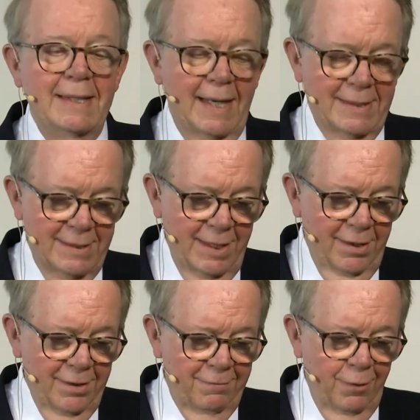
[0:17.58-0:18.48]
I sit
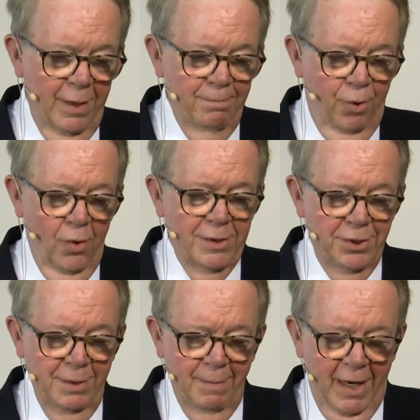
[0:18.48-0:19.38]
on the front
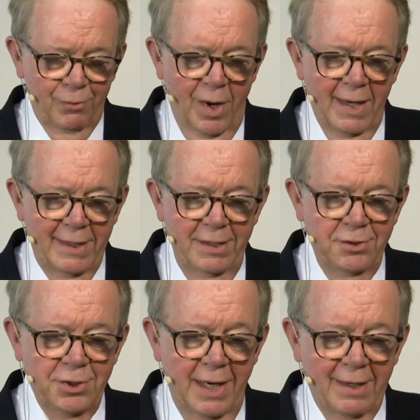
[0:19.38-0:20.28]
porch in my rocking
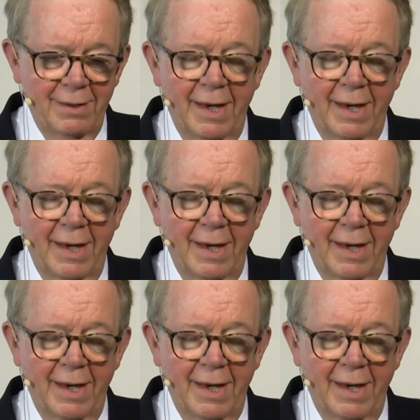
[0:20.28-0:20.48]
chair.